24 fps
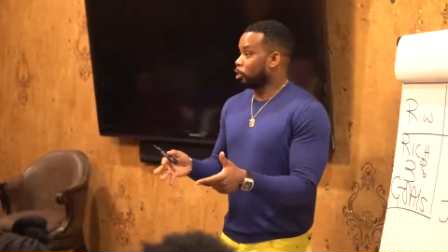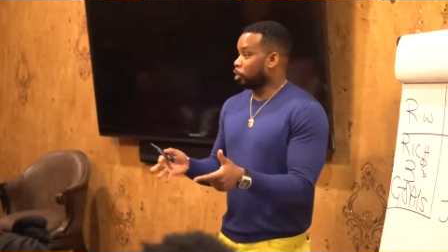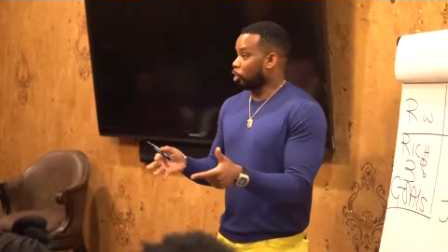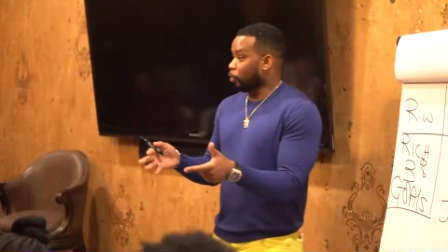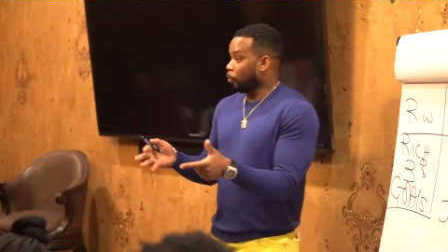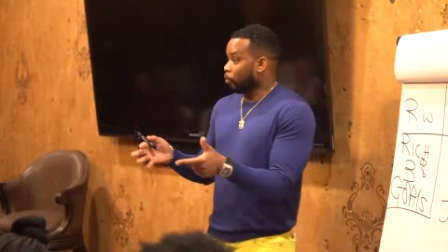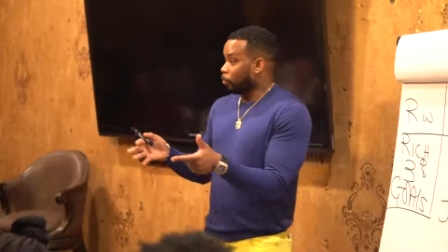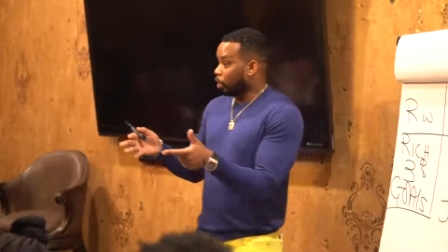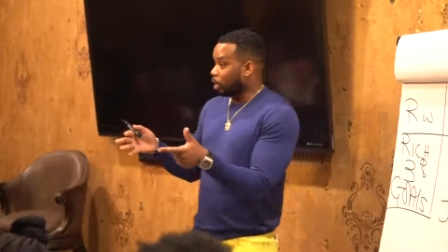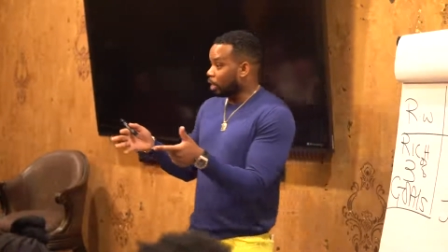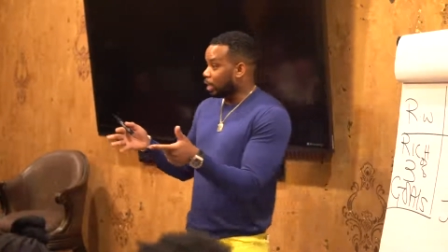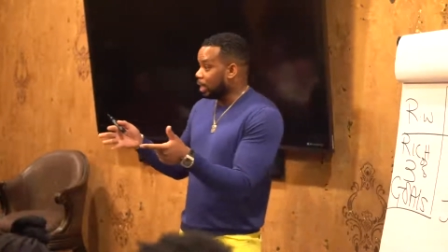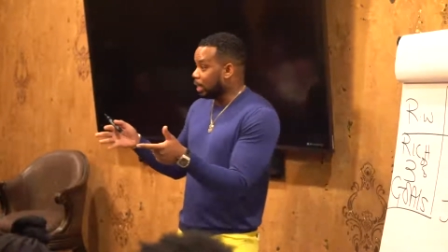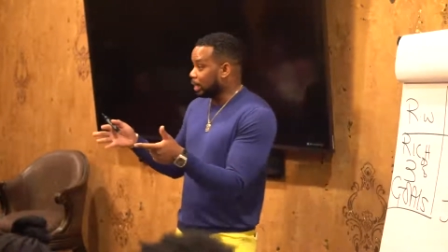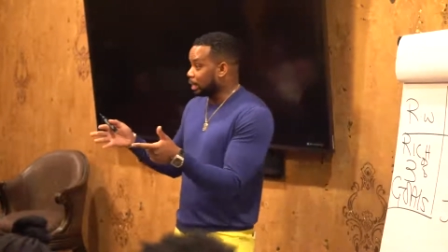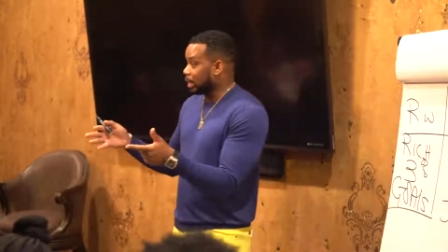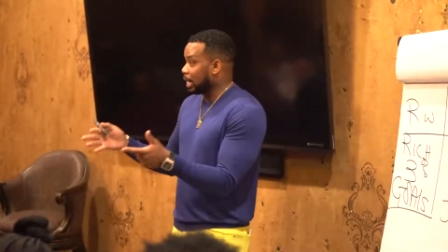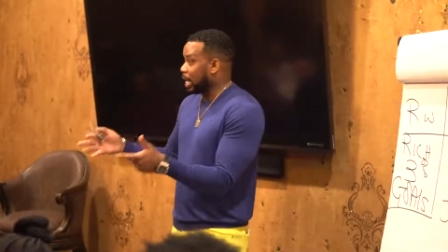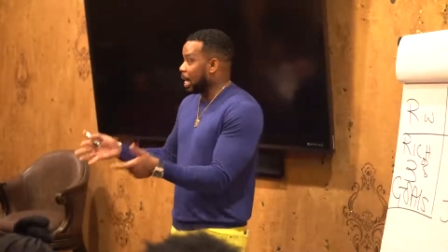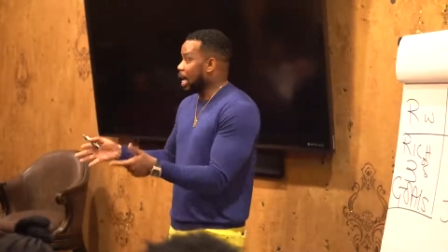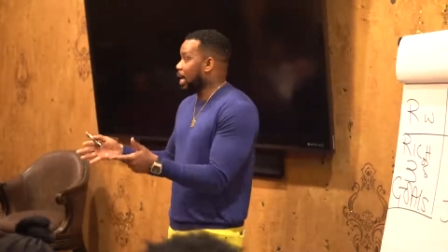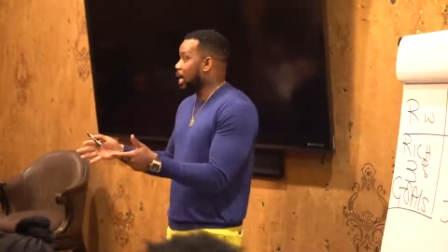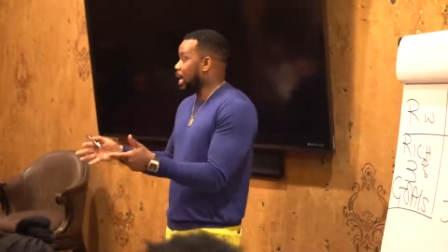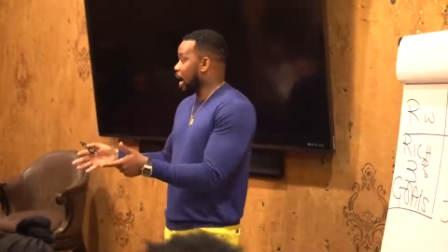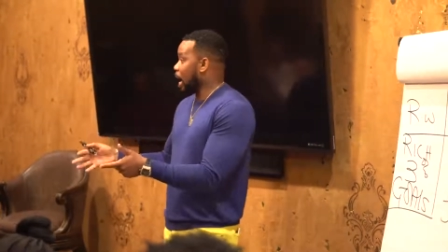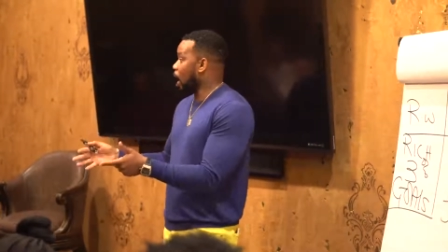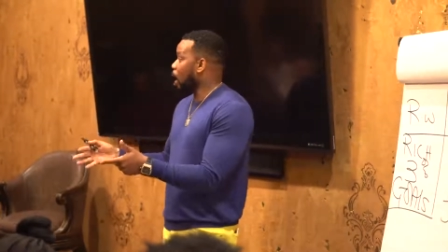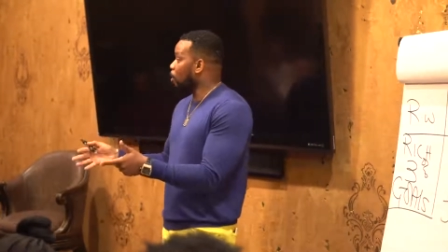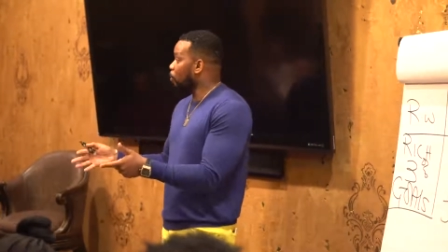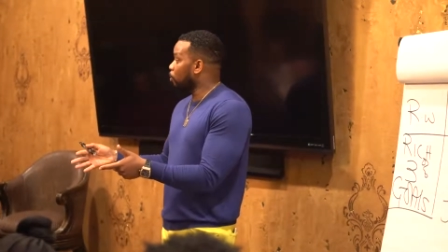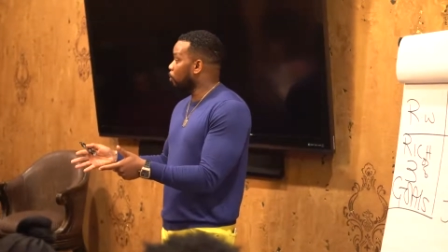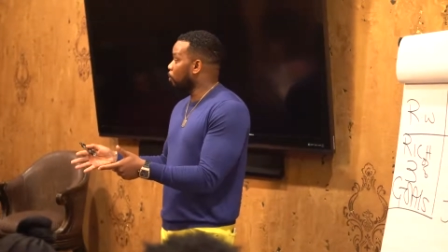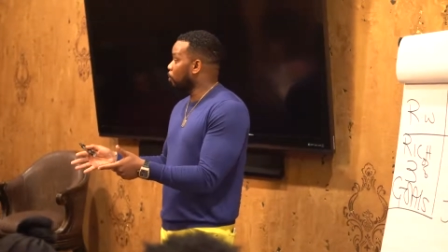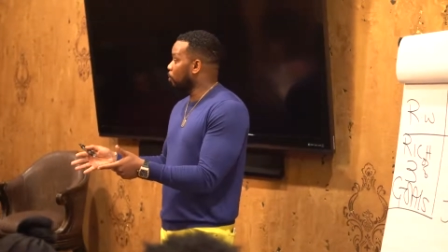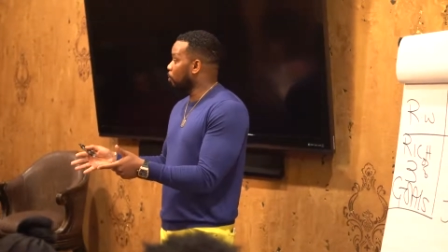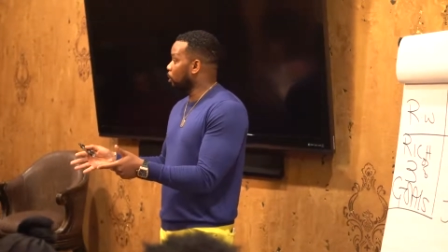So for at least 8
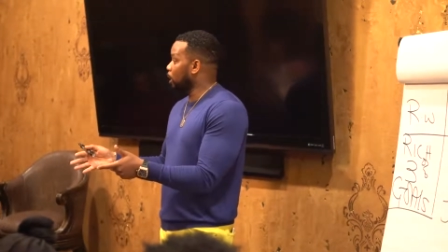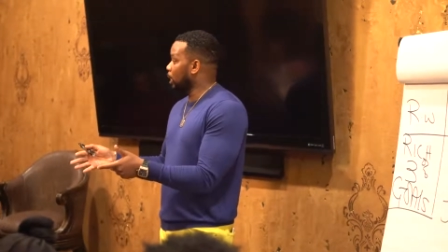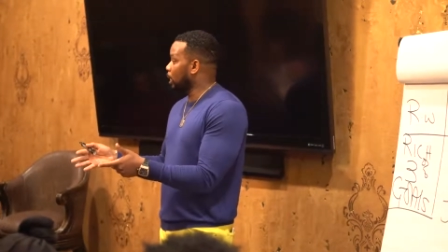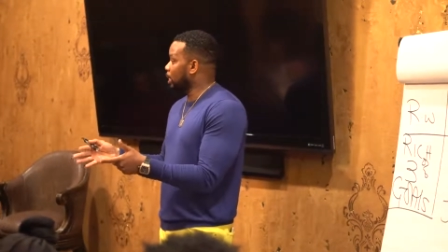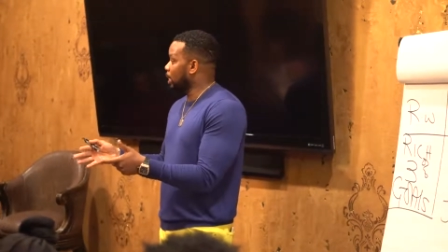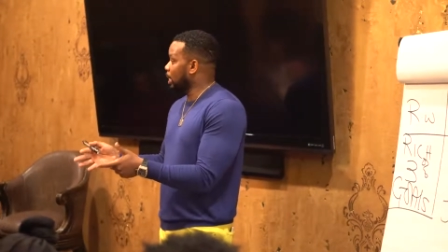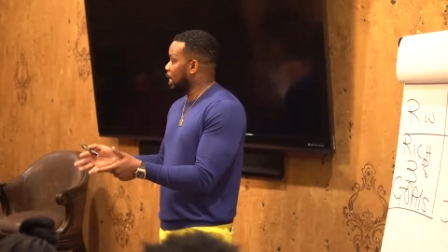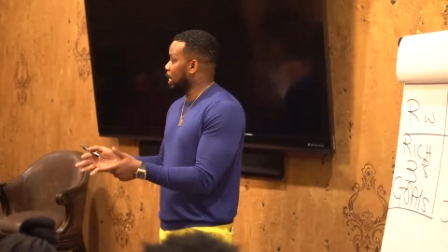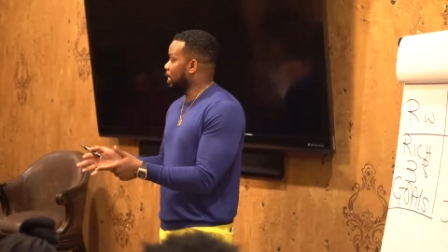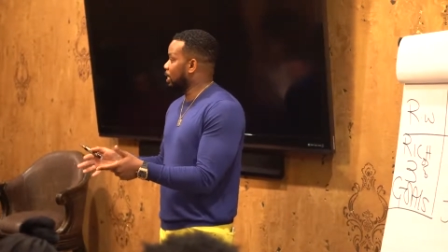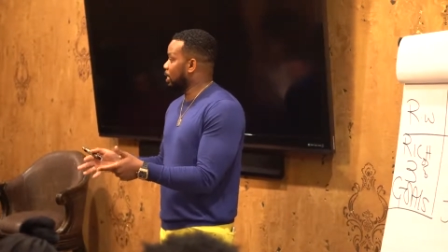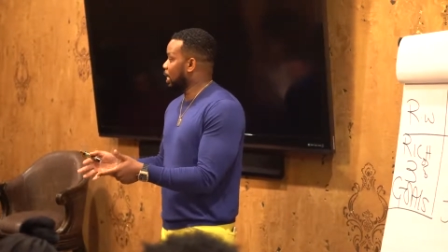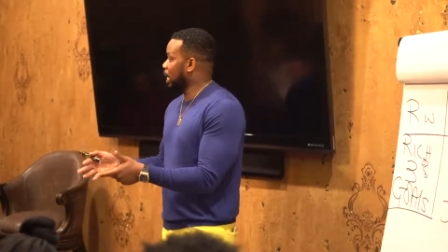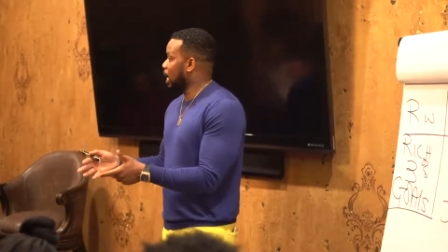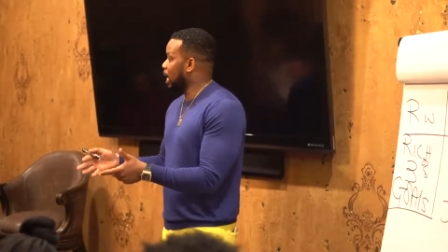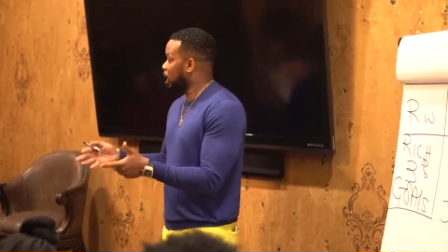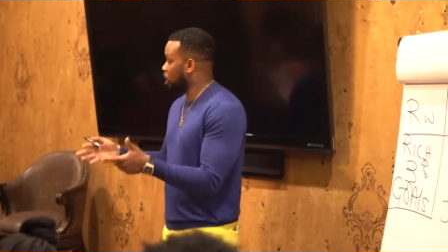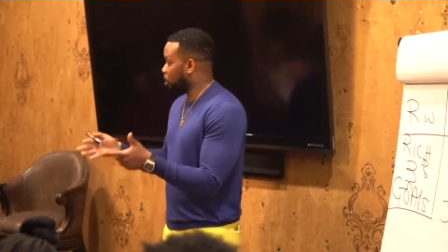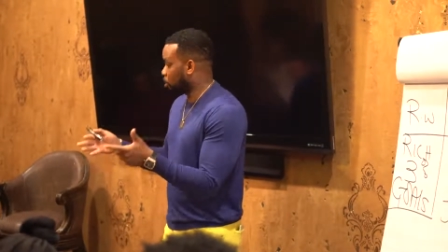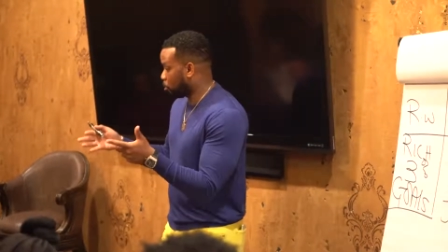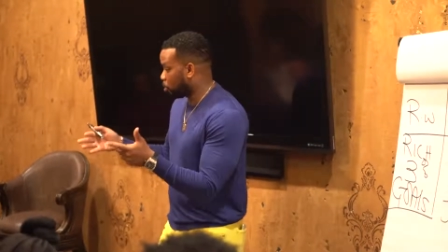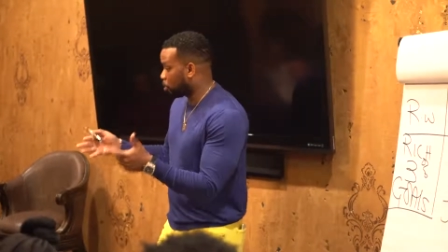hours in that day,